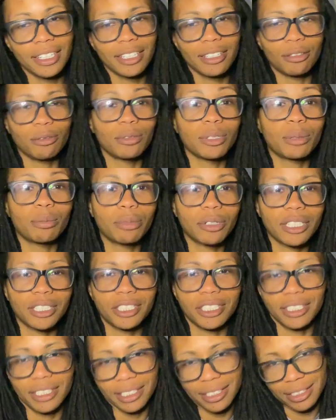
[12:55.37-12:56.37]
with
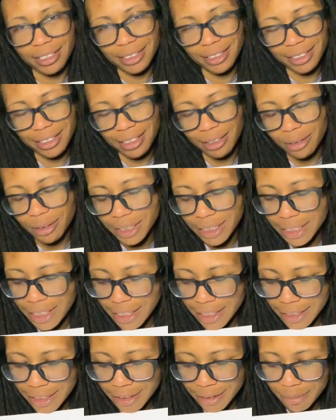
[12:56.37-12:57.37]
brushes in it. So it's
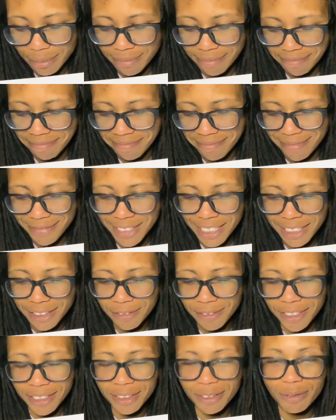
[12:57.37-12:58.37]
like, that's
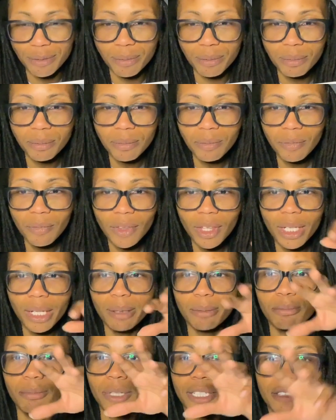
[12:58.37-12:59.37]
fun.
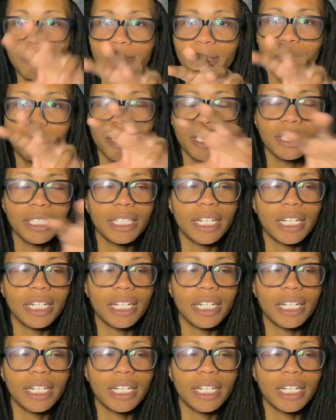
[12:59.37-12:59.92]
But if I'm looking